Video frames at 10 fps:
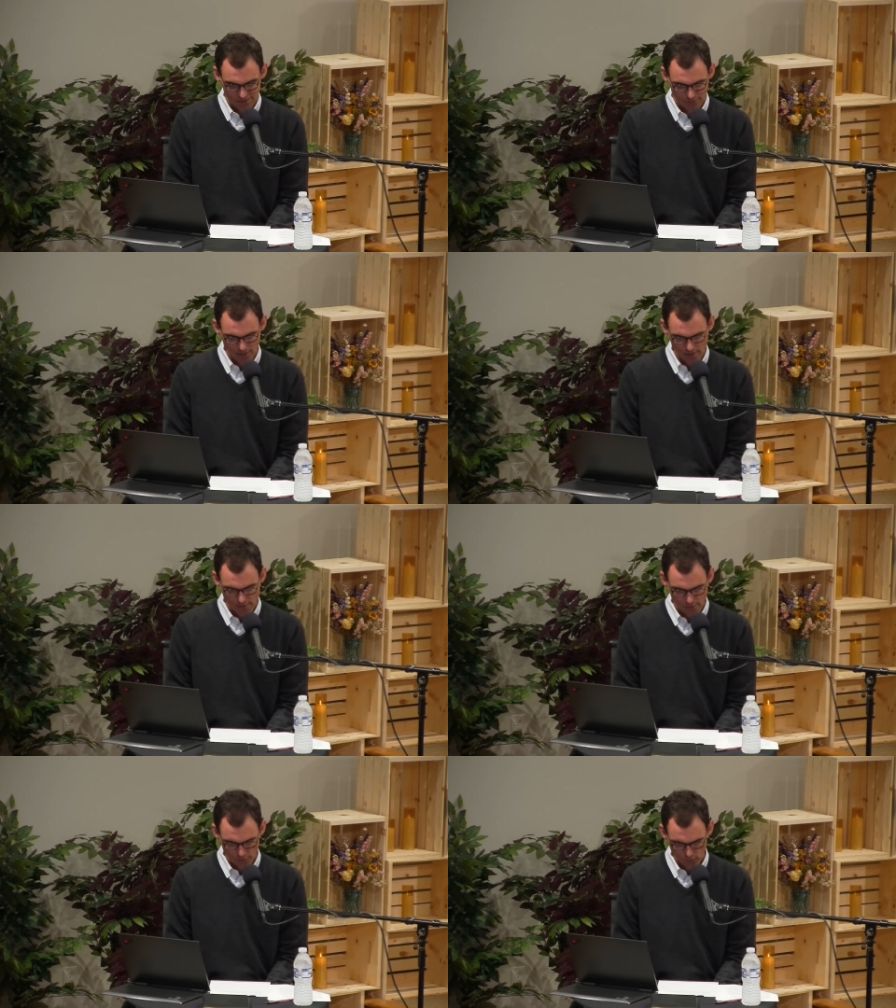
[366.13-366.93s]

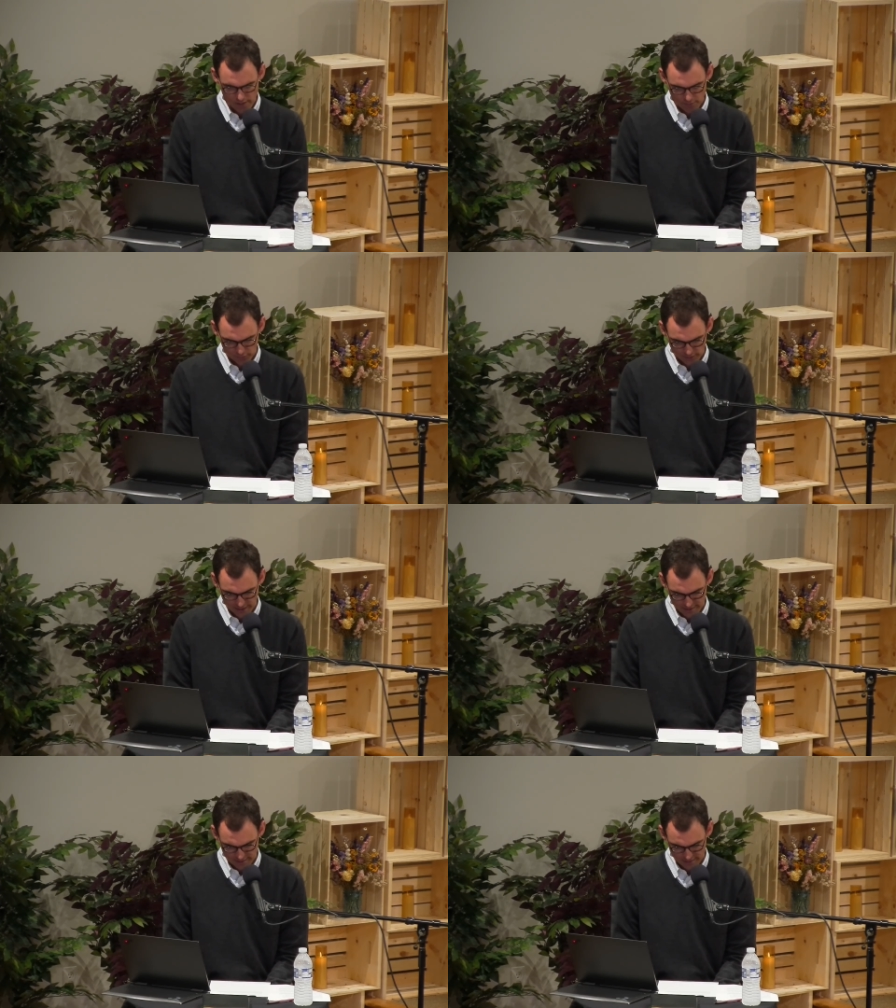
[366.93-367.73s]
Father, we
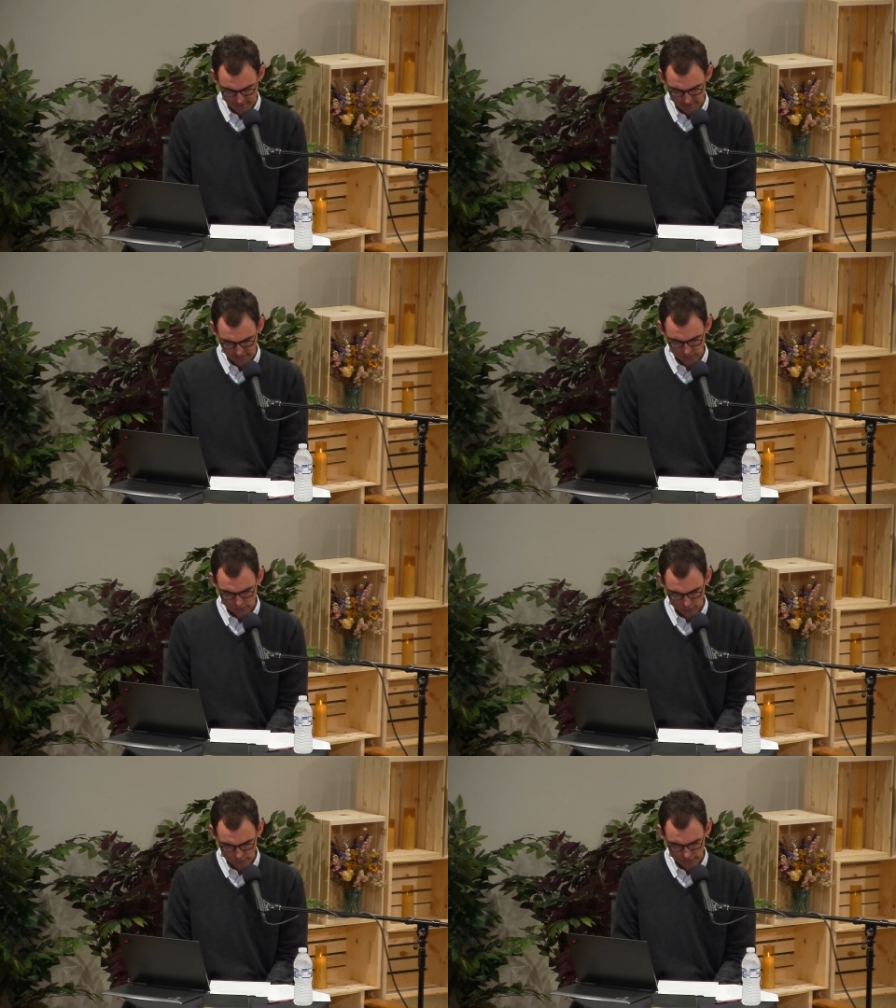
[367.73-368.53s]
pray that
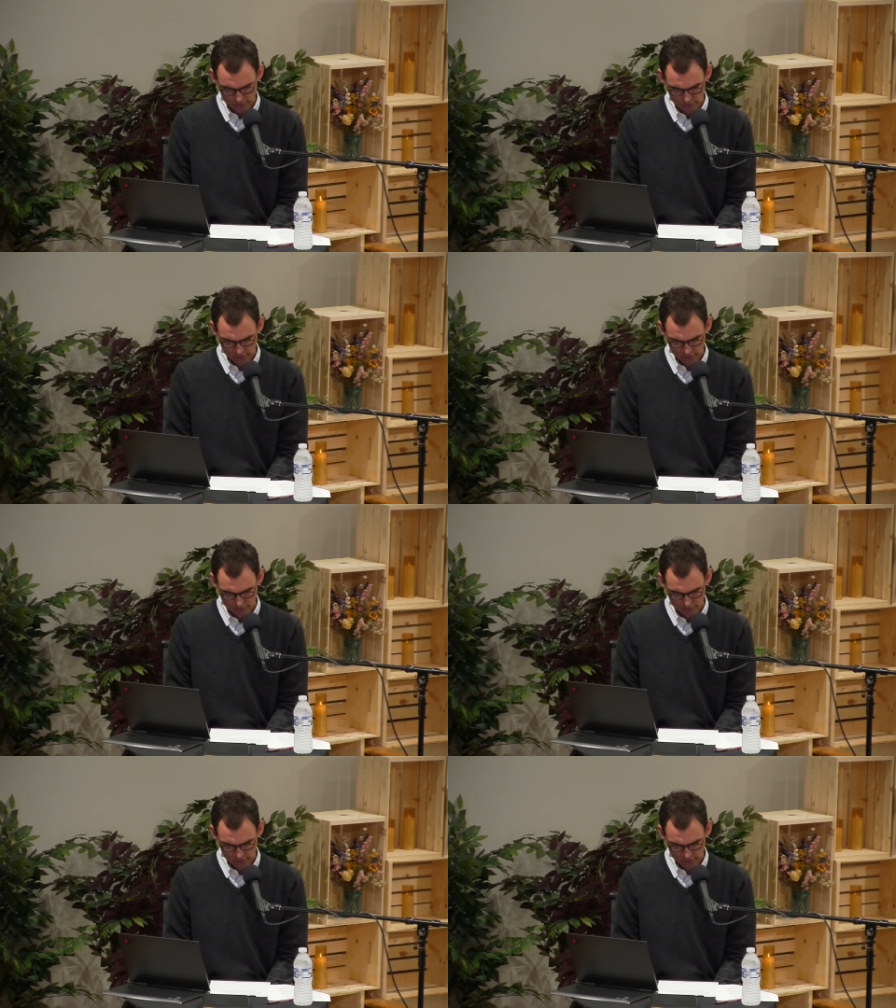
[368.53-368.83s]
you would